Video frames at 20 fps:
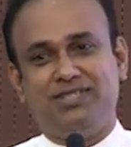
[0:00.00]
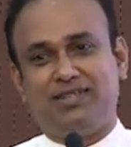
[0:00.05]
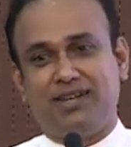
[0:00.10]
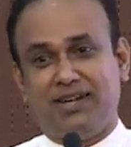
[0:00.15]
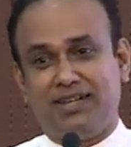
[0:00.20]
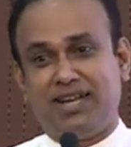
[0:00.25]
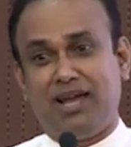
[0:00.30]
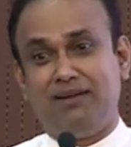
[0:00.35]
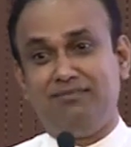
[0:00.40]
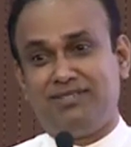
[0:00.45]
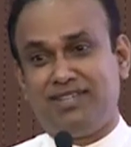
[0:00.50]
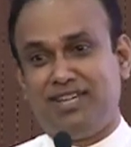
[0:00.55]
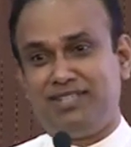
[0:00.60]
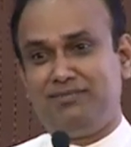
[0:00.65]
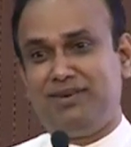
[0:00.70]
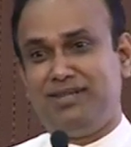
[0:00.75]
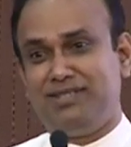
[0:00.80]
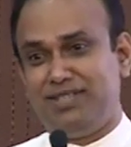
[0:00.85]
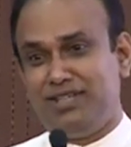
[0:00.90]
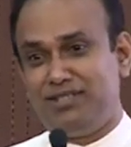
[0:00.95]
3 times as
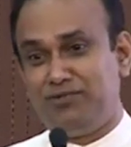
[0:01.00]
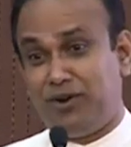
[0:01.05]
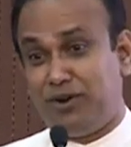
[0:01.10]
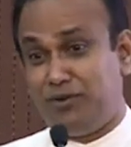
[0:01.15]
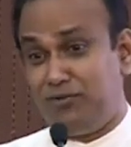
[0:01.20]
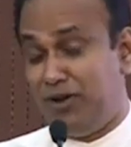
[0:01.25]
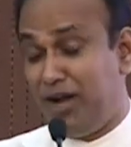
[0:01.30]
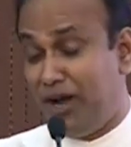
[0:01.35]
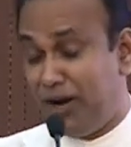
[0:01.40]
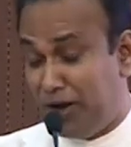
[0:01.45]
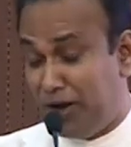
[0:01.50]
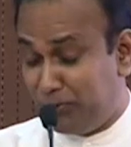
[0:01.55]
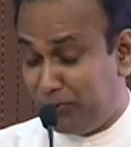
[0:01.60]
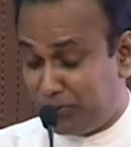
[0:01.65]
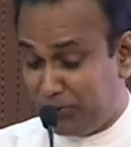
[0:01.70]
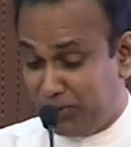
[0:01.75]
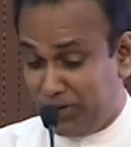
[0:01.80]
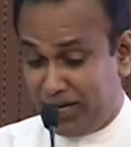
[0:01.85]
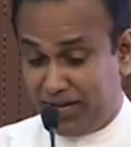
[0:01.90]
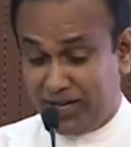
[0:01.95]
much as what we are
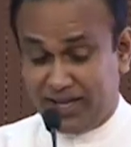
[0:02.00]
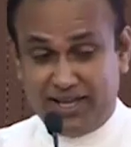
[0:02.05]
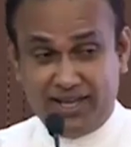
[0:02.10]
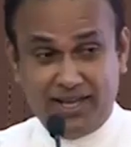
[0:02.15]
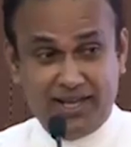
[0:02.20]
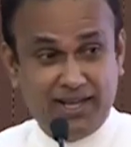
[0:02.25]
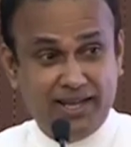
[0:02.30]
today.